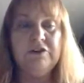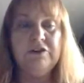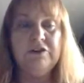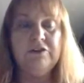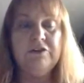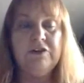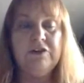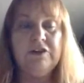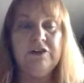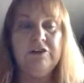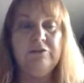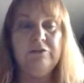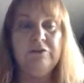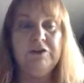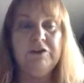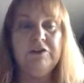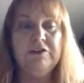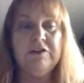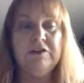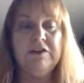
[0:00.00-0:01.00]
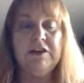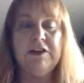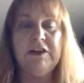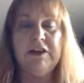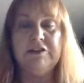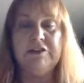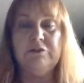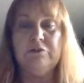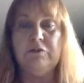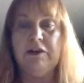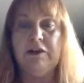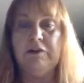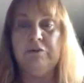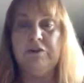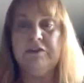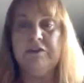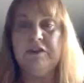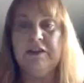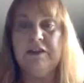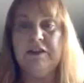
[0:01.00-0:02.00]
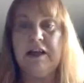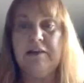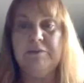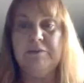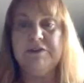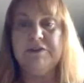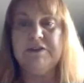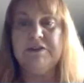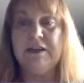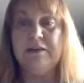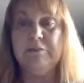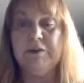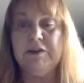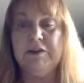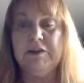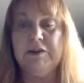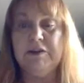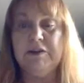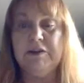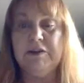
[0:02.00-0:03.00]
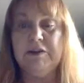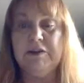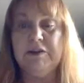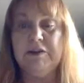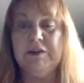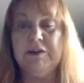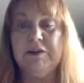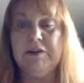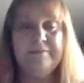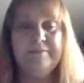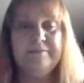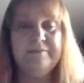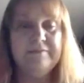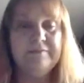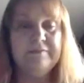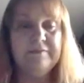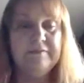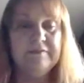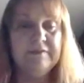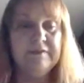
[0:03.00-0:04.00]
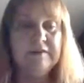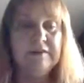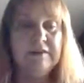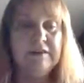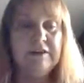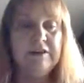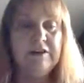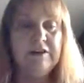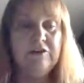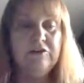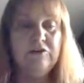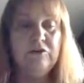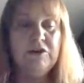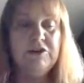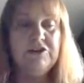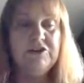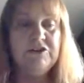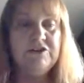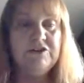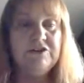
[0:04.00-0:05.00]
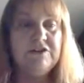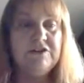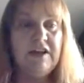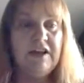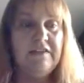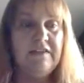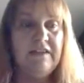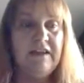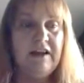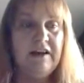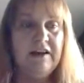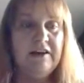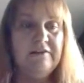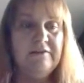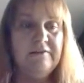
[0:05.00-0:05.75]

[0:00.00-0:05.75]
They're connected right with the lab assignment as well. Questions on that?